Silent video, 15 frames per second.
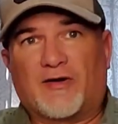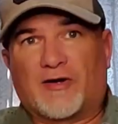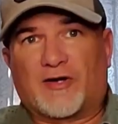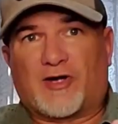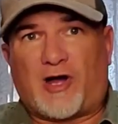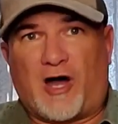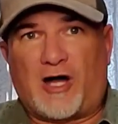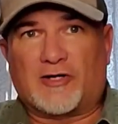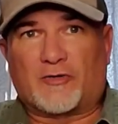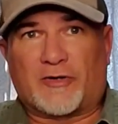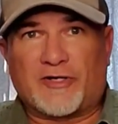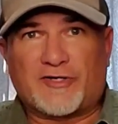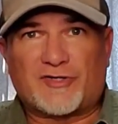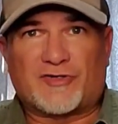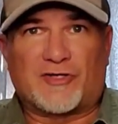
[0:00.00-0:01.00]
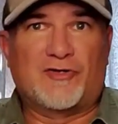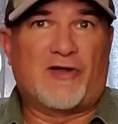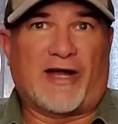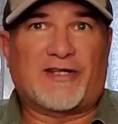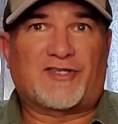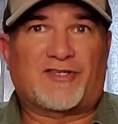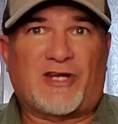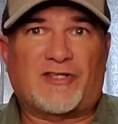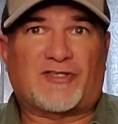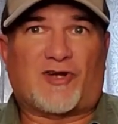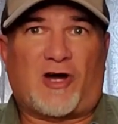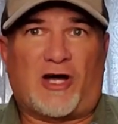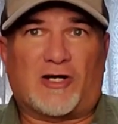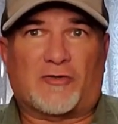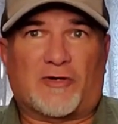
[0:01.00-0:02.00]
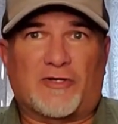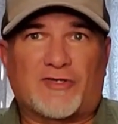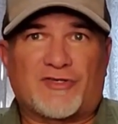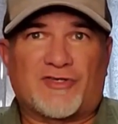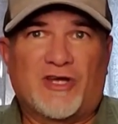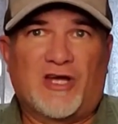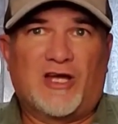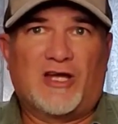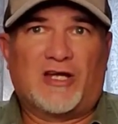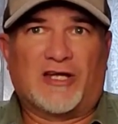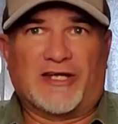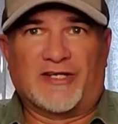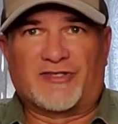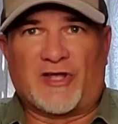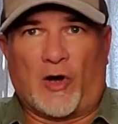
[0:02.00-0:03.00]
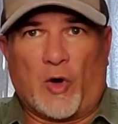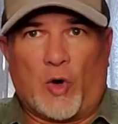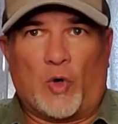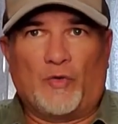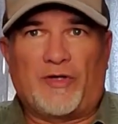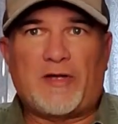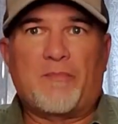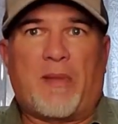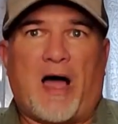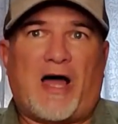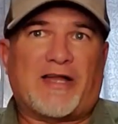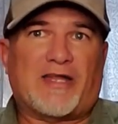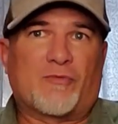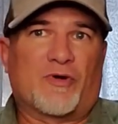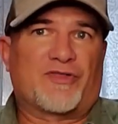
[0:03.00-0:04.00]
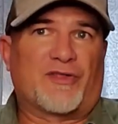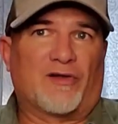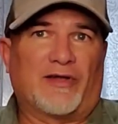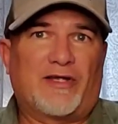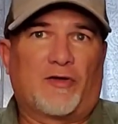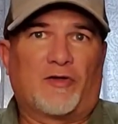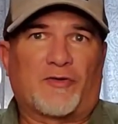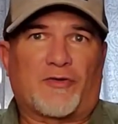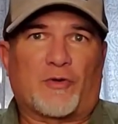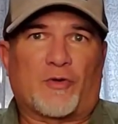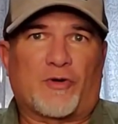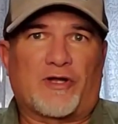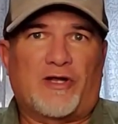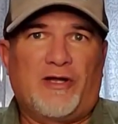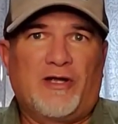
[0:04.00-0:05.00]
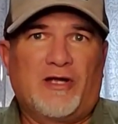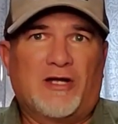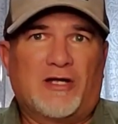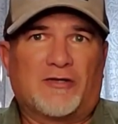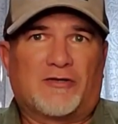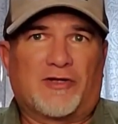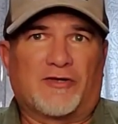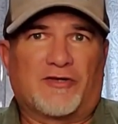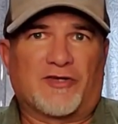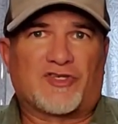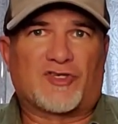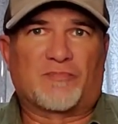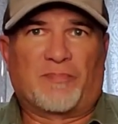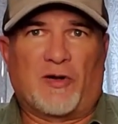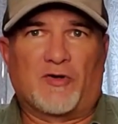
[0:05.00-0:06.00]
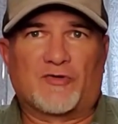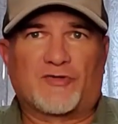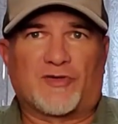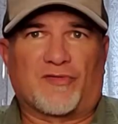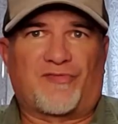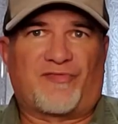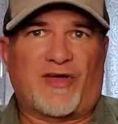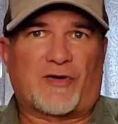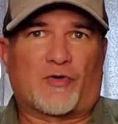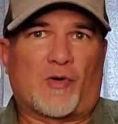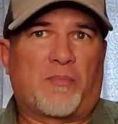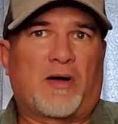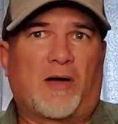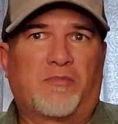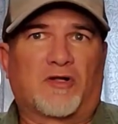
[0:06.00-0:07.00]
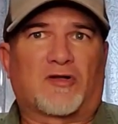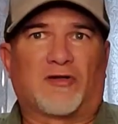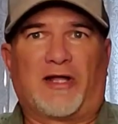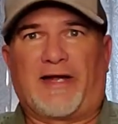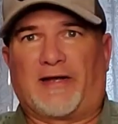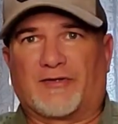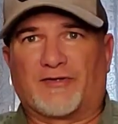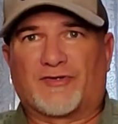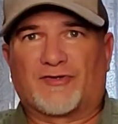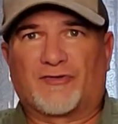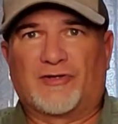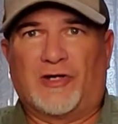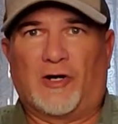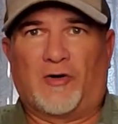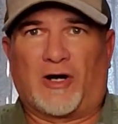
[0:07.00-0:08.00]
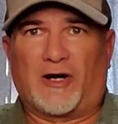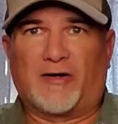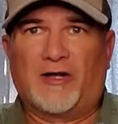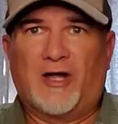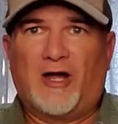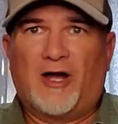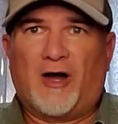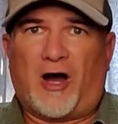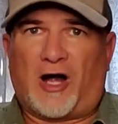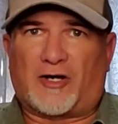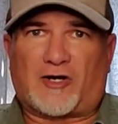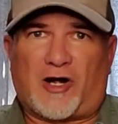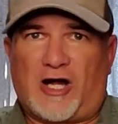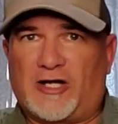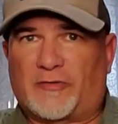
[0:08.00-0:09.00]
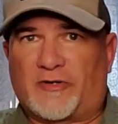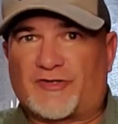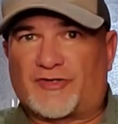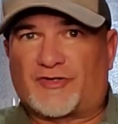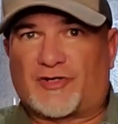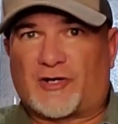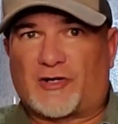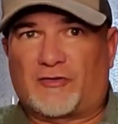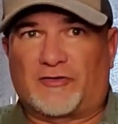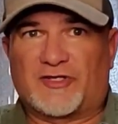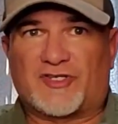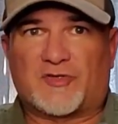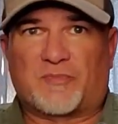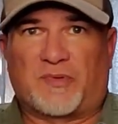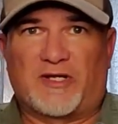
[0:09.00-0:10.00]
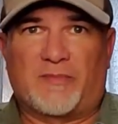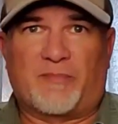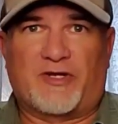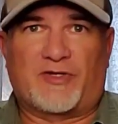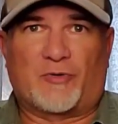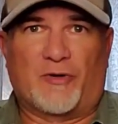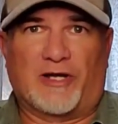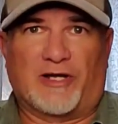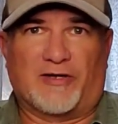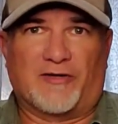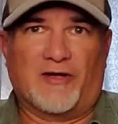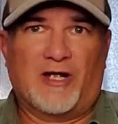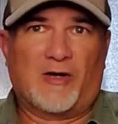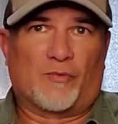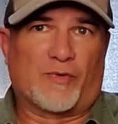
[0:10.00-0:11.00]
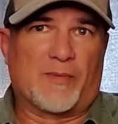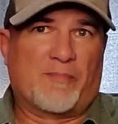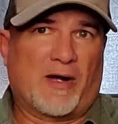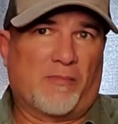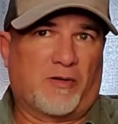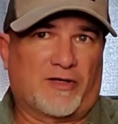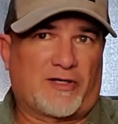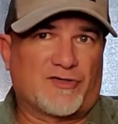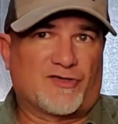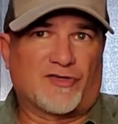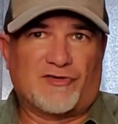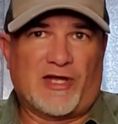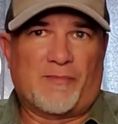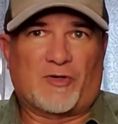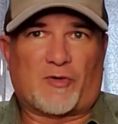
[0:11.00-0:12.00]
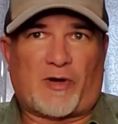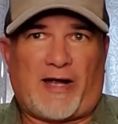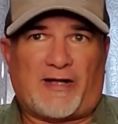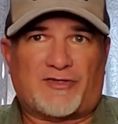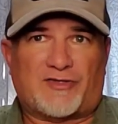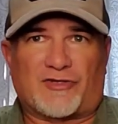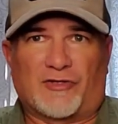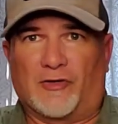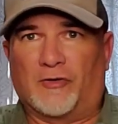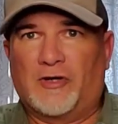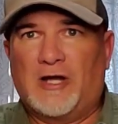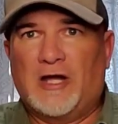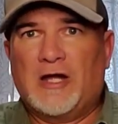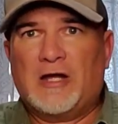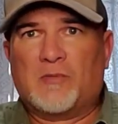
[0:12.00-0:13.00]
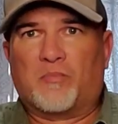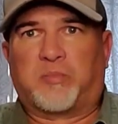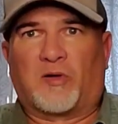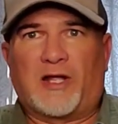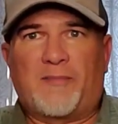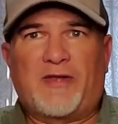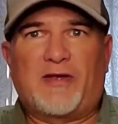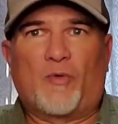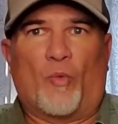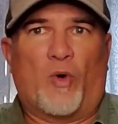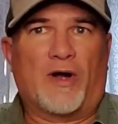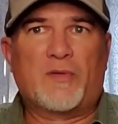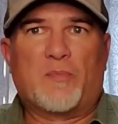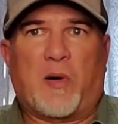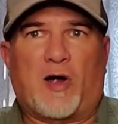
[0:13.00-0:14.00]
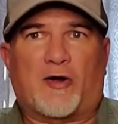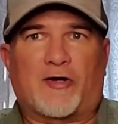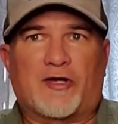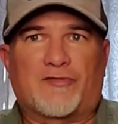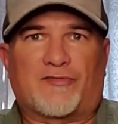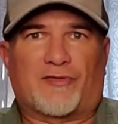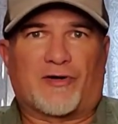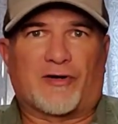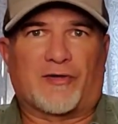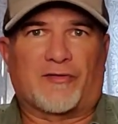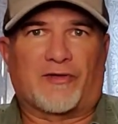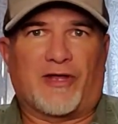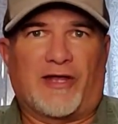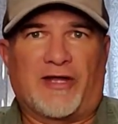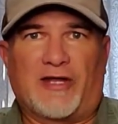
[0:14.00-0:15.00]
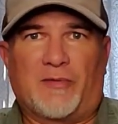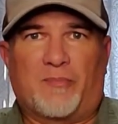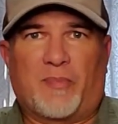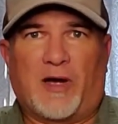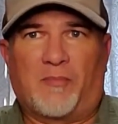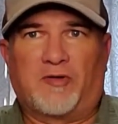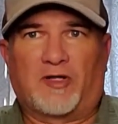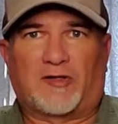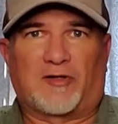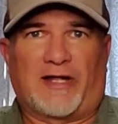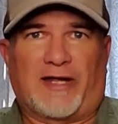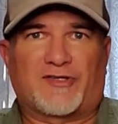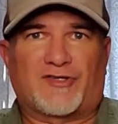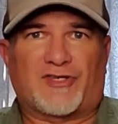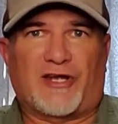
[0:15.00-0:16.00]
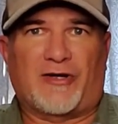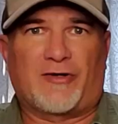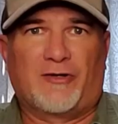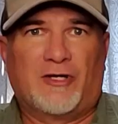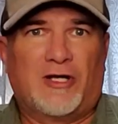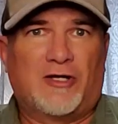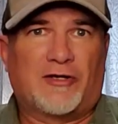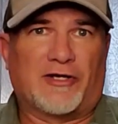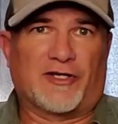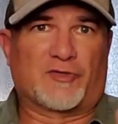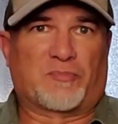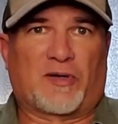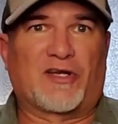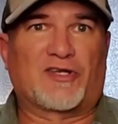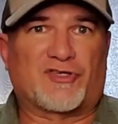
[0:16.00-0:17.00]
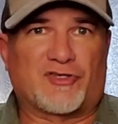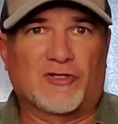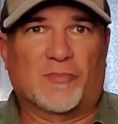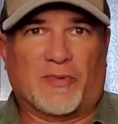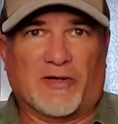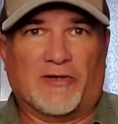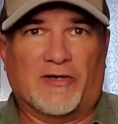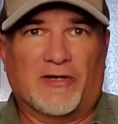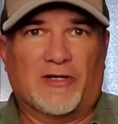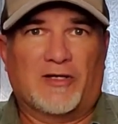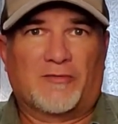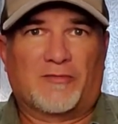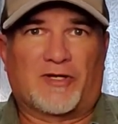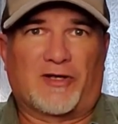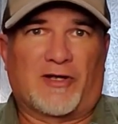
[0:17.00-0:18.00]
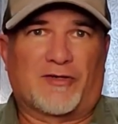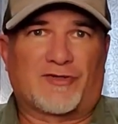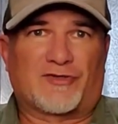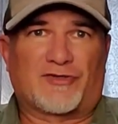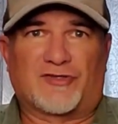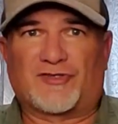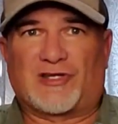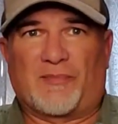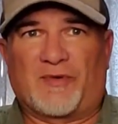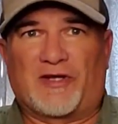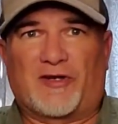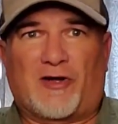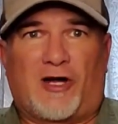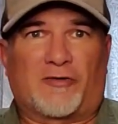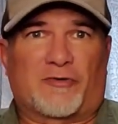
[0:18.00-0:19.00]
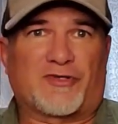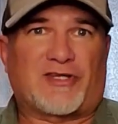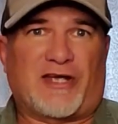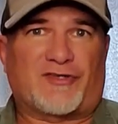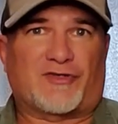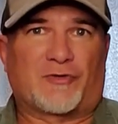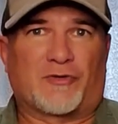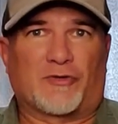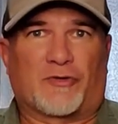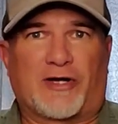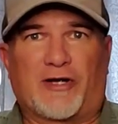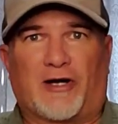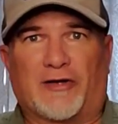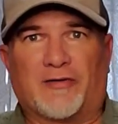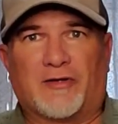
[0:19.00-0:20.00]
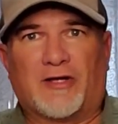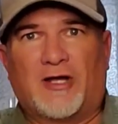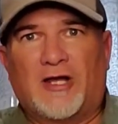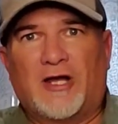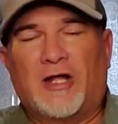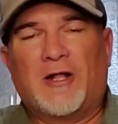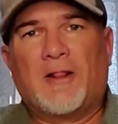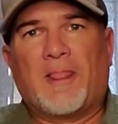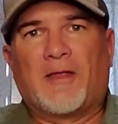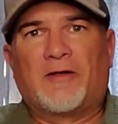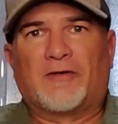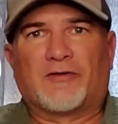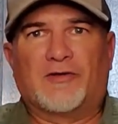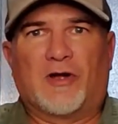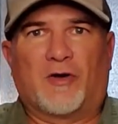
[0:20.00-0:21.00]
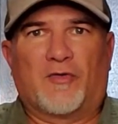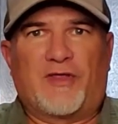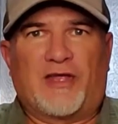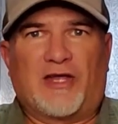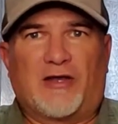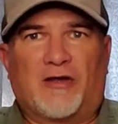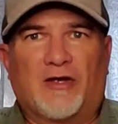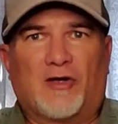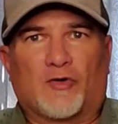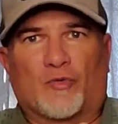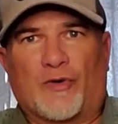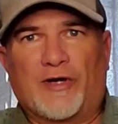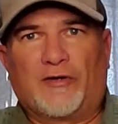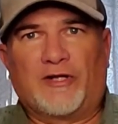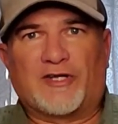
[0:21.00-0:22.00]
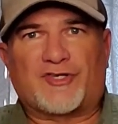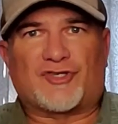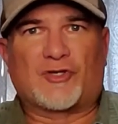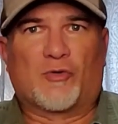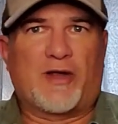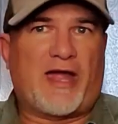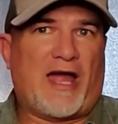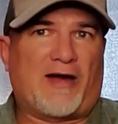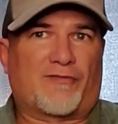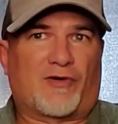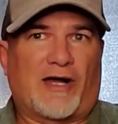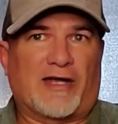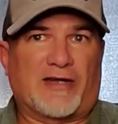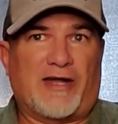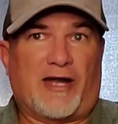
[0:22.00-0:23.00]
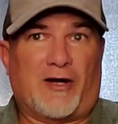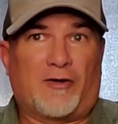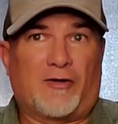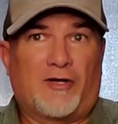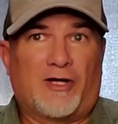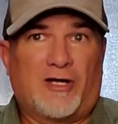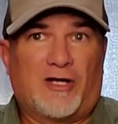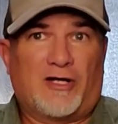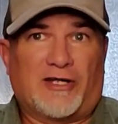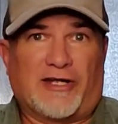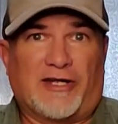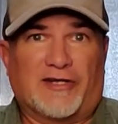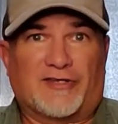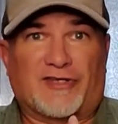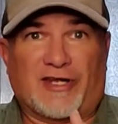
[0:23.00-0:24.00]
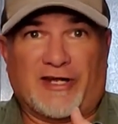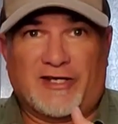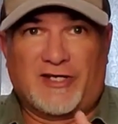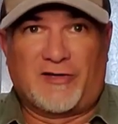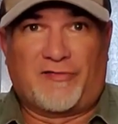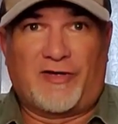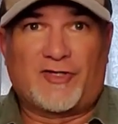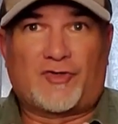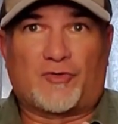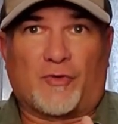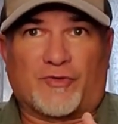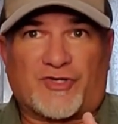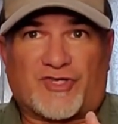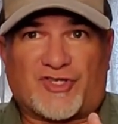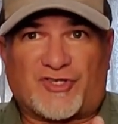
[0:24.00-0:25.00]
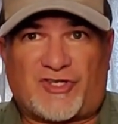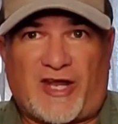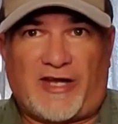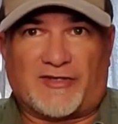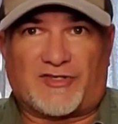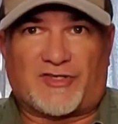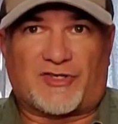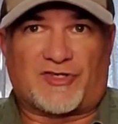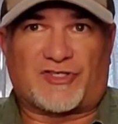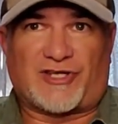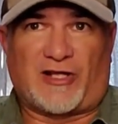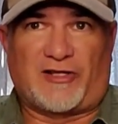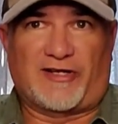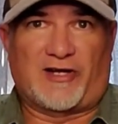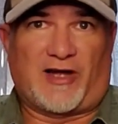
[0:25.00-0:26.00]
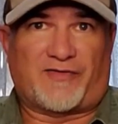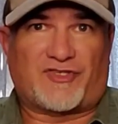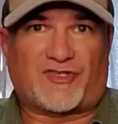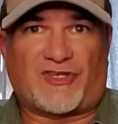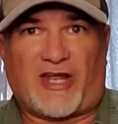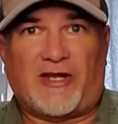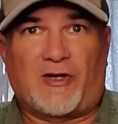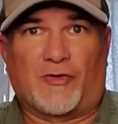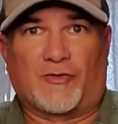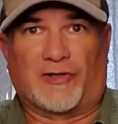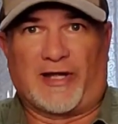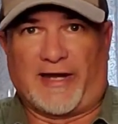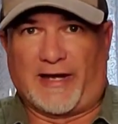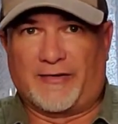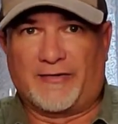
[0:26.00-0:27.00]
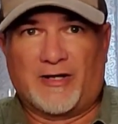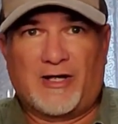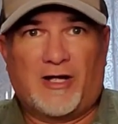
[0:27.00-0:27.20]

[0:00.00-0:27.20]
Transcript: Congress, the United States Congress, is the only body with the legal authority to dispose of federal public lands. Our Congress is currently split between Republicans and Democrats, so blaming one party for any public land sale is pretty stupid because it's something Congress has to agree on. The real issue we have right now is individual states selling off state-owned land.